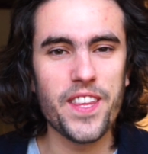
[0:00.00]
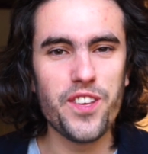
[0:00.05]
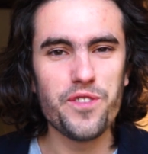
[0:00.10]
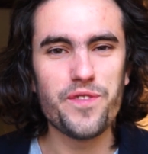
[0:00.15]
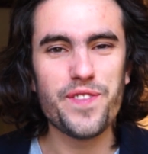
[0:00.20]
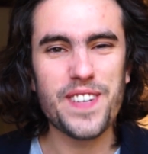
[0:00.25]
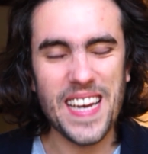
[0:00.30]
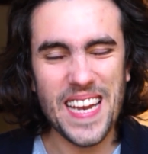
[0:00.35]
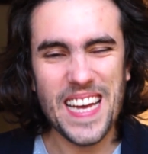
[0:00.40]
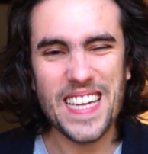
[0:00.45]

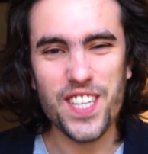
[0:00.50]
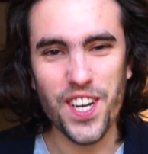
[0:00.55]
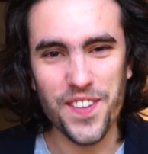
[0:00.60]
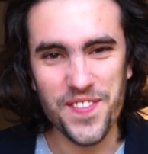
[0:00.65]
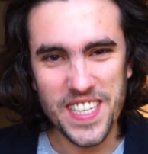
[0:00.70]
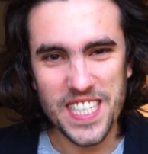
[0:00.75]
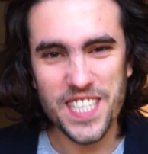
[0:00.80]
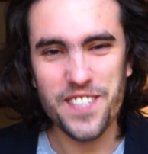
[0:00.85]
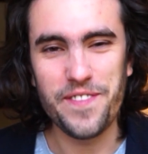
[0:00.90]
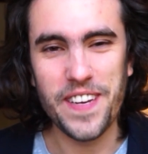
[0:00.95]
You've clicked
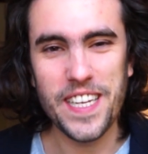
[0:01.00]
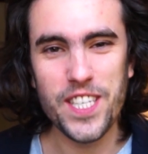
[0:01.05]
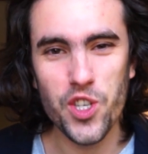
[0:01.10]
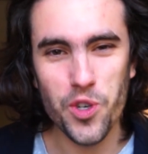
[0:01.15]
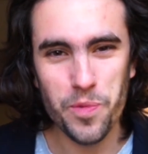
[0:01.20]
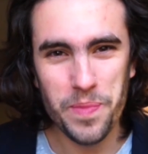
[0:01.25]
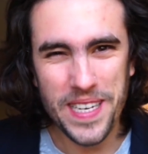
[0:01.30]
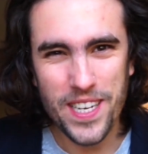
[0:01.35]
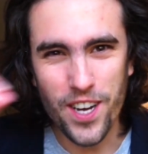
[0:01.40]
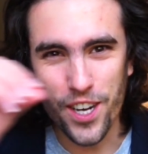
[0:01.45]
on this
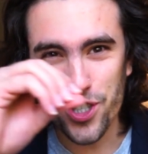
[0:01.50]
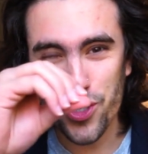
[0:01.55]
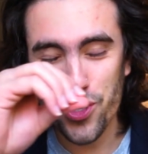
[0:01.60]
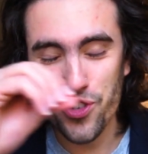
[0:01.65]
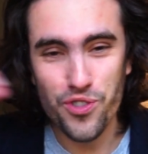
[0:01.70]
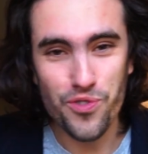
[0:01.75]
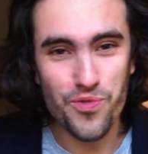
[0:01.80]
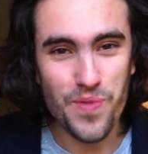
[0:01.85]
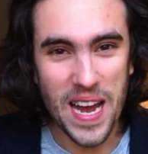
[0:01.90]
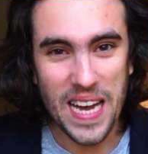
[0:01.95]
video because
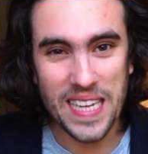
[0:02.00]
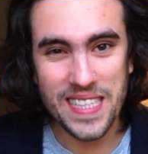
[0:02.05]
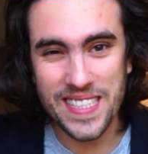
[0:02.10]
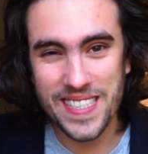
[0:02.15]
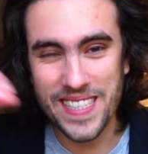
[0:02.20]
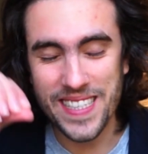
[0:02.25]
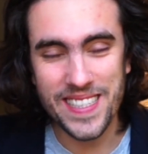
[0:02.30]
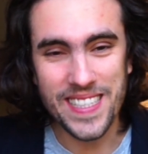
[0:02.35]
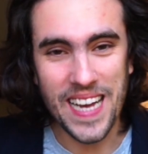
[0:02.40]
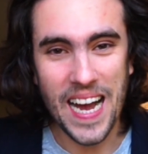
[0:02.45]
you
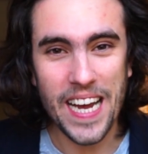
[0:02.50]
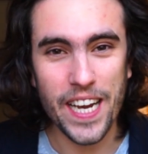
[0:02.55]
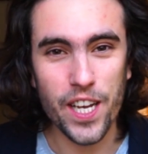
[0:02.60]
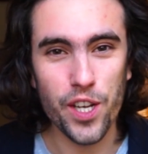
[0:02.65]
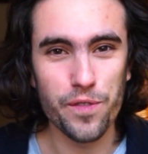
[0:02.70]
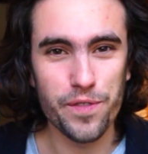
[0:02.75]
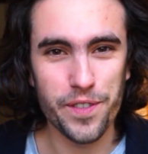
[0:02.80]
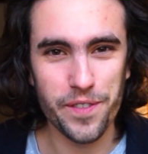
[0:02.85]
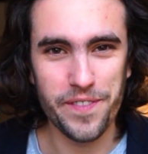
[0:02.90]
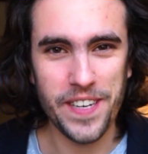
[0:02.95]
read the
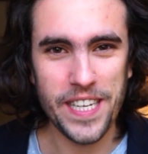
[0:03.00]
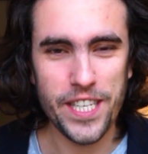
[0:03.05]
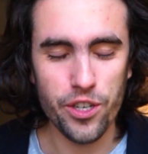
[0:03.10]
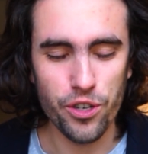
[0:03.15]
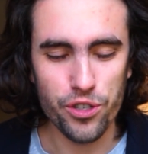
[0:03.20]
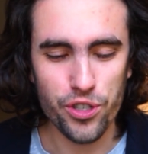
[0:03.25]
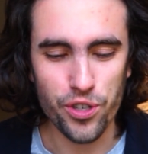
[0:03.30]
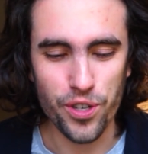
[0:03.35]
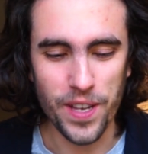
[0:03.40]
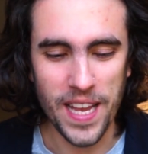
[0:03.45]
title of the
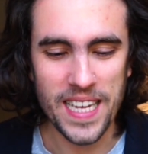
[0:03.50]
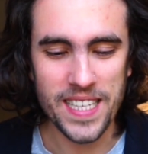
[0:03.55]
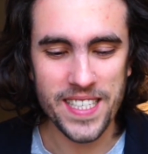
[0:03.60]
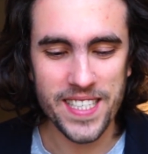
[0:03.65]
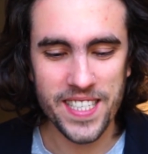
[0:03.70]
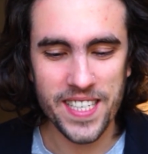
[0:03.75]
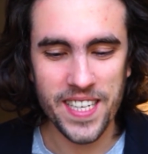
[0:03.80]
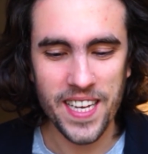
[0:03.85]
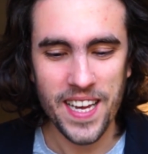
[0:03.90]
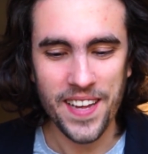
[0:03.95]
video, so
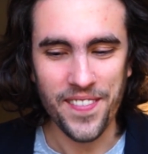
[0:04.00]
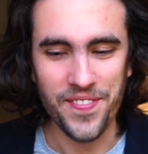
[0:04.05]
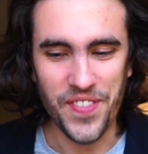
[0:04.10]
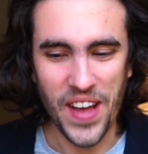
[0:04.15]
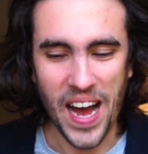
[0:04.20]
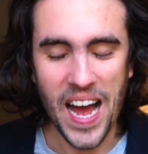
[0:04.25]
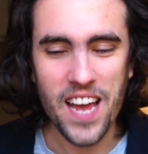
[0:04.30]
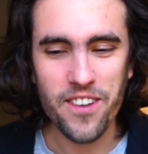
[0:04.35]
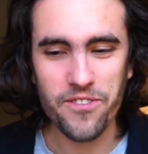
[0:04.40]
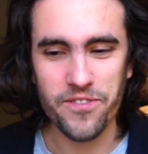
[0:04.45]
let's
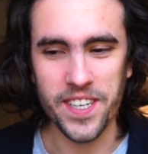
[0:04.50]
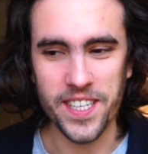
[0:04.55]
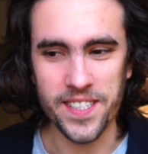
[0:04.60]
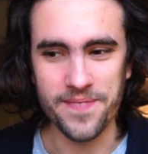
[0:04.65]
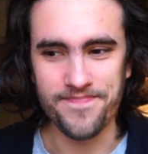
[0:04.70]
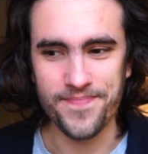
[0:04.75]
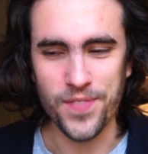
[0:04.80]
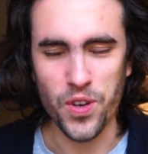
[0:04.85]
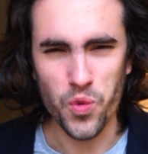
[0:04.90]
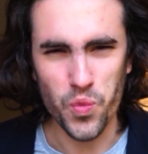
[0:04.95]
dive
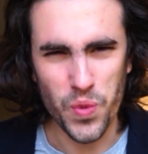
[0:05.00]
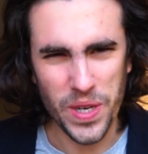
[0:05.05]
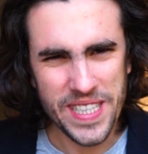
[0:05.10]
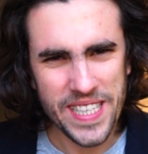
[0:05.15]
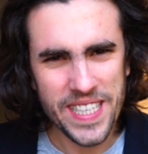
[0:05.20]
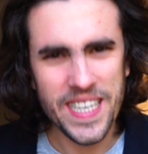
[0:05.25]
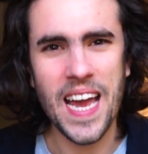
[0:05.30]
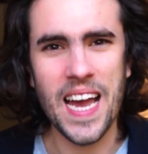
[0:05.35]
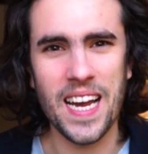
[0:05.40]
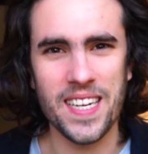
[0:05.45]
in with
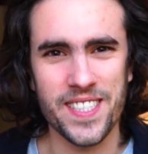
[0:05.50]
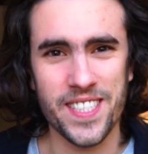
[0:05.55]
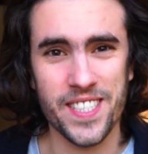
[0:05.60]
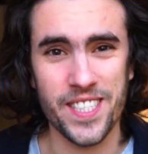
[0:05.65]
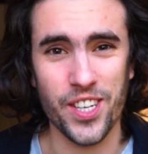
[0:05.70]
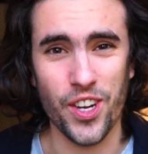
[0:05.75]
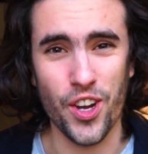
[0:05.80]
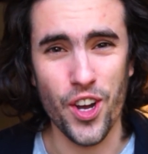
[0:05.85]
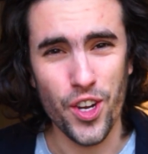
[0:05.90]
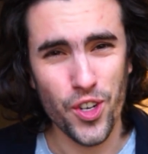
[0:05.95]
the
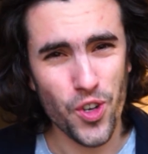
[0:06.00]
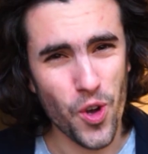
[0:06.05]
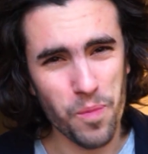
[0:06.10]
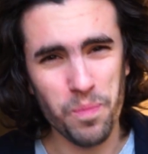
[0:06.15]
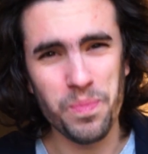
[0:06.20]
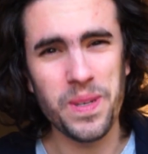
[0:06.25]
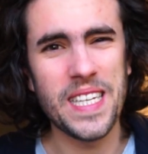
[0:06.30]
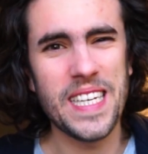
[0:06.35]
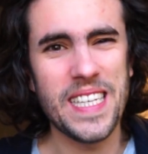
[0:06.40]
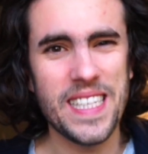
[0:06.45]
answer
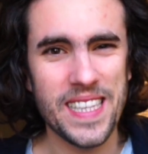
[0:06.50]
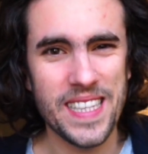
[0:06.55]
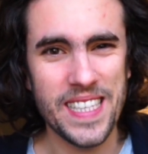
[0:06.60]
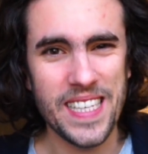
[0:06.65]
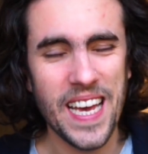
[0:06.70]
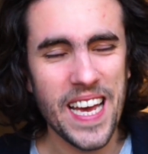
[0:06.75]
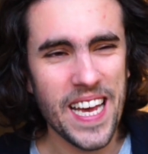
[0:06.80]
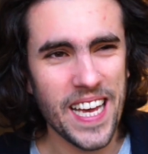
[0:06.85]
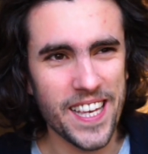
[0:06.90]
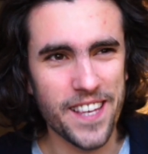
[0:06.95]

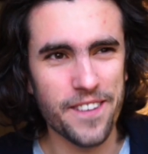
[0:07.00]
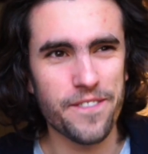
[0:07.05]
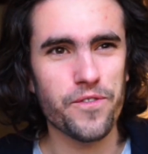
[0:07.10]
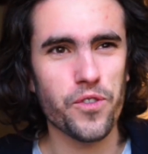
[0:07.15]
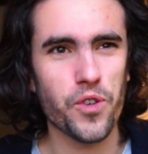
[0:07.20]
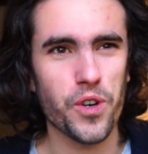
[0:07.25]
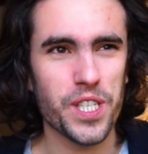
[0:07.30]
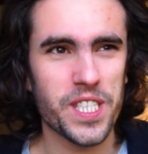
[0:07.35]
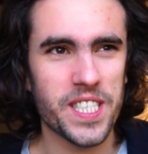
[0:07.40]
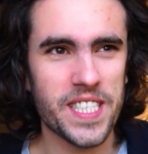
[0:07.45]
completely in the
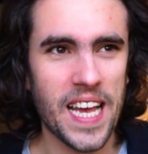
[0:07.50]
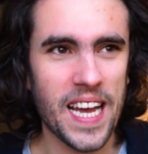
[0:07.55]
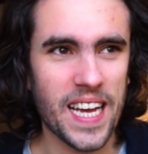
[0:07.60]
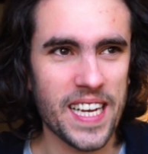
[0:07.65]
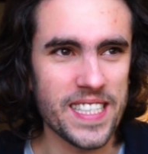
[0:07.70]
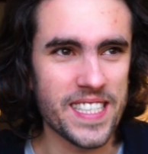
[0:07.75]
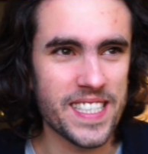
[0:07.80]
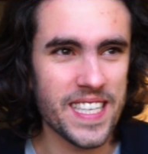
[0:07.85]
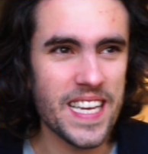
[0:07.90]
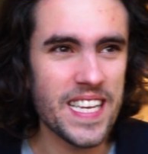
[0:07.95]
first
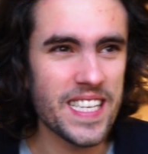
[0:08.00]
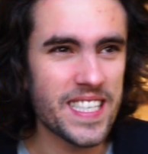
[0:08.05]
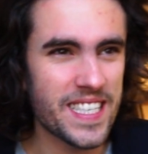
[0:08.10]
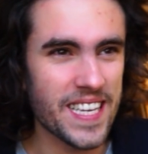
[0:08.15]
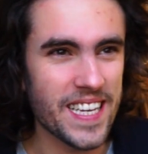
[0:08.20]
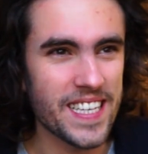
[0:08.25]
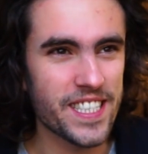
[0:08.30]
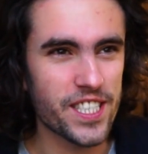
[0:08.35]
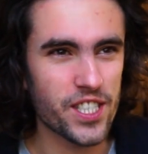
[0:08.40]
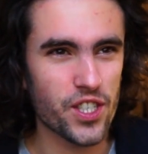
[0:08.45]
seconds. Is
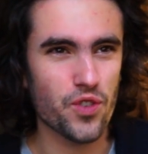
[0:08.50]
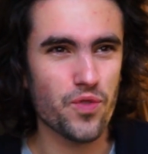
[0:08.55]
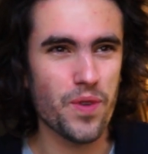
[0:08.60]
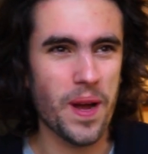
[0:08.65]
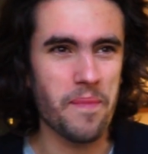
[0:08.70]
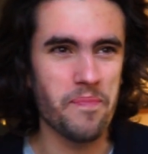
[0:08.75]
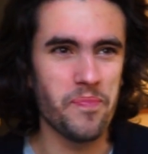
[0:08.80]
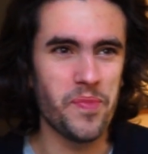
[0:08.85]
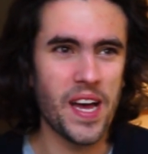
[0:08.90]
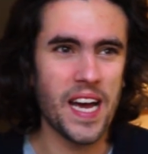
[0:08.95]

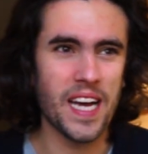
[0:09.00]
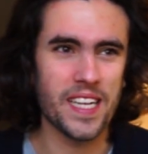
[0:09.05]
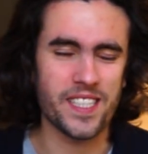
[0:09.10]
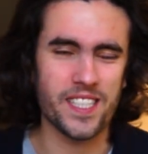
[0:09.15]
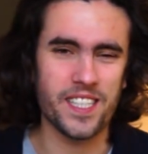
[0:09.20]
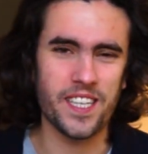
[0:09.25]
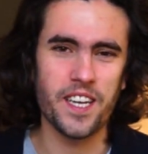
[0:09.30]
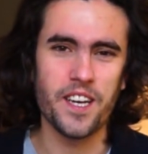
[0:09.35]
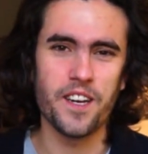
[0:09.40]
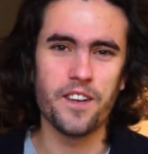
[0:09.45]
Instagram
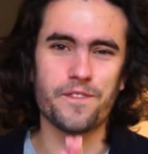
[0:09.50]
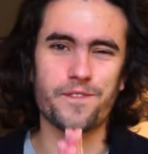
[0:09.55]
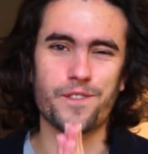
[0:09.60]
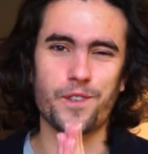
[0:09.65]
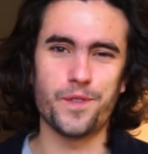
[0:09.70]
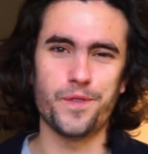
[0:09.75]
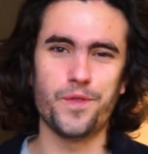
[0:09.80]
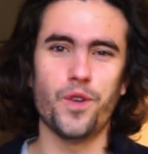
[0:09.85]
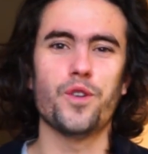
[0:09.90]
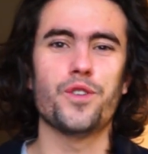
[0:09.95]
dead
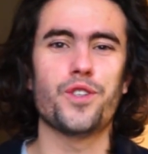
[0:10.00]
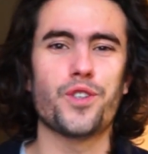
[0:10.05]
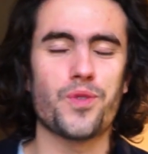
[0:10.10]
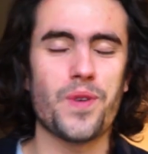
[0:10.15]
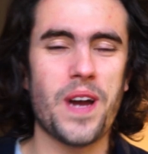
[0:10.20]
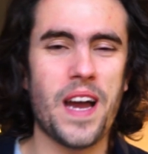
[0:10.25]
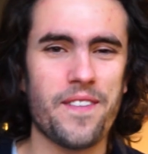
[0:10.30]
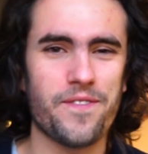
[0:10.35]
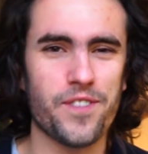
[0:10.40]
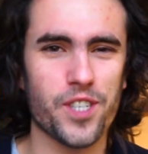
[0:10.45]
for
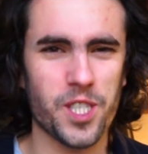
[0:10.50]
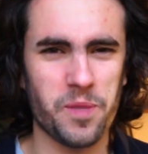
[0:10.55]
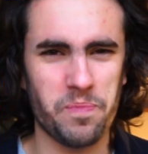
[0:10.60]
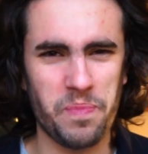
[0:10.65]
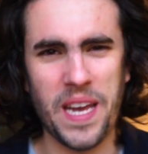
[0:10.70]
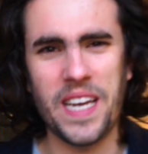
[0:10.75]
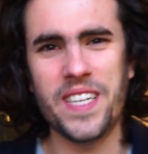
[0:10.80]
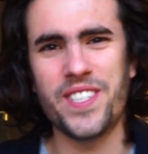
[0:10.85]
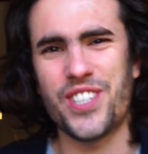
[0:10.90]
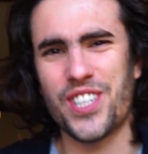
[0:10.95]
photographers,
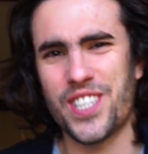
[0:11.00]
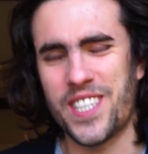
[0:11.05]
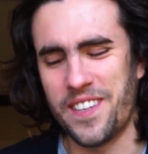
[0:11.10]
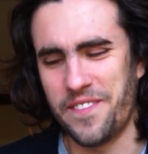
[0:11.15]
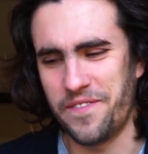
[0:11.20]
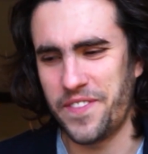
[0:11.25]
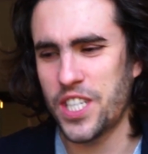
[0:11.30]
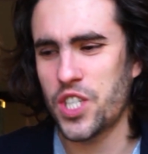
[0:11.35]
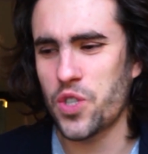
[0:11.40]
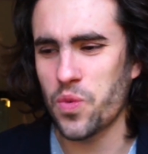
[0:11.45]
painters,
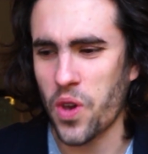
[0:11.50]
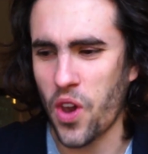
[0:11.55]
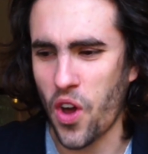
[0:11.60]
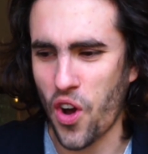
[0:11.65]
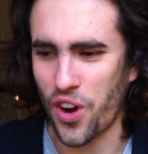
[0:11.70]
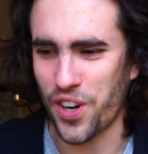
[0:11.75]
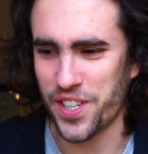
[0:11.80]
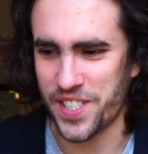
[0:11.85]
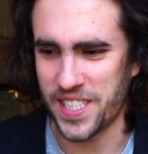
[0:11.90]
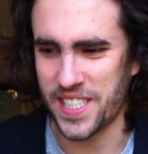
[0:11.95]
and visual
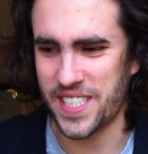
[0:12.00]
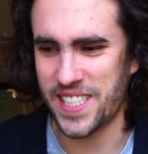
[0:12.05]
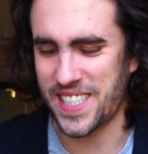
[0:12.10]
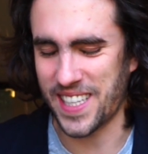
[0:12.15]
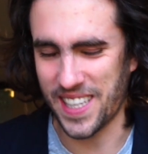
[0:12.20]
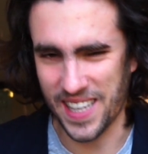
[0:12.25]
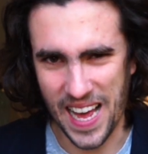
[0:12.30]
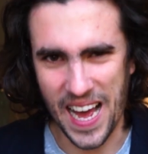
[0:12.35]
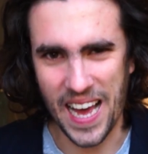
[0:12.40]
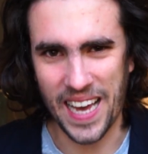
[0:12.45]
artists
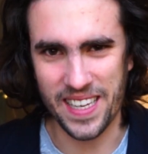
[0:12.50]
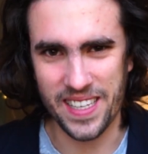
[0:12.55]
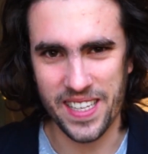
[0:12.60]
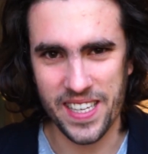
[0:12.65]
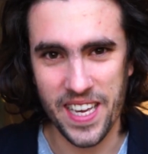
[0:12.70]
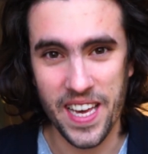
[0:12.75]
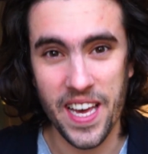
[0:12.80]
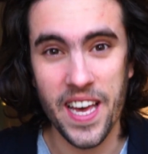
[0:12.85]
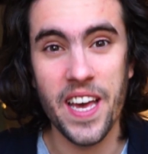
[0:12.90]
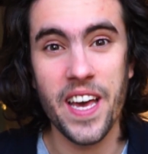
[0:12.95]

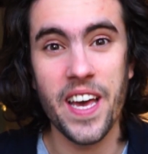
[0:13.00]
alike?